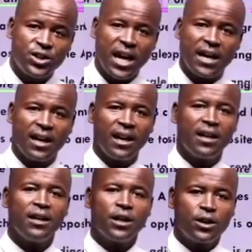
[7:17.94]
triangle,
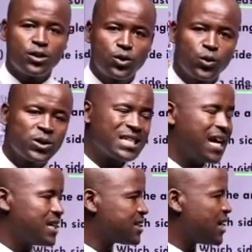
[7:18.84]
two
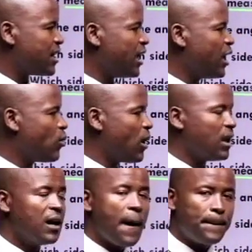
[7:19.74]
sides are
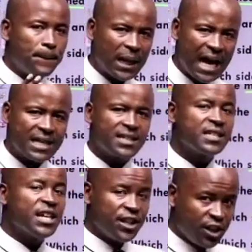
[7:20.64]
equal, plus
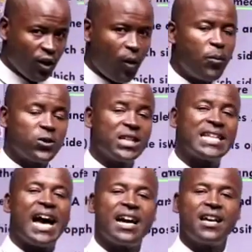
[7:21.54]
the opposite
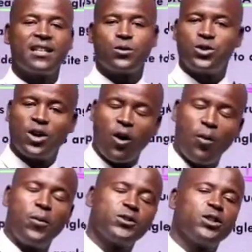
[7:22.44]
angles which are
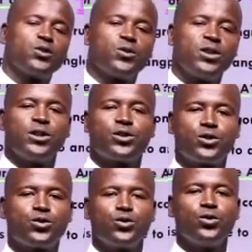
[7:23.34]
opposite to these
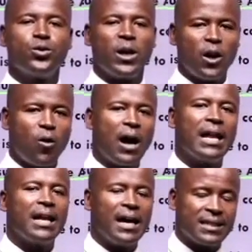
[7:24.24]
two
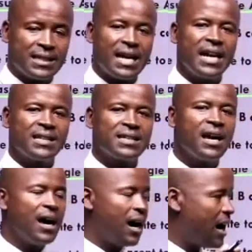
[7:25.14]
equal sides
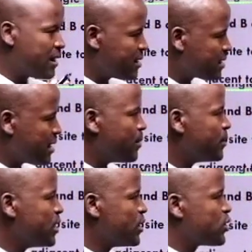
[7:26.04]
are the same.
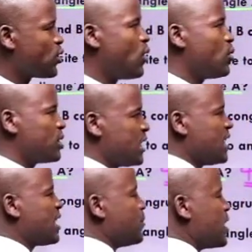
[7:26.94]
So the
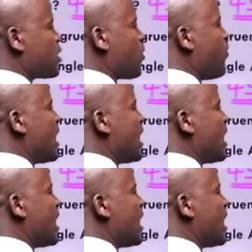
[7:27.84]
degree measure of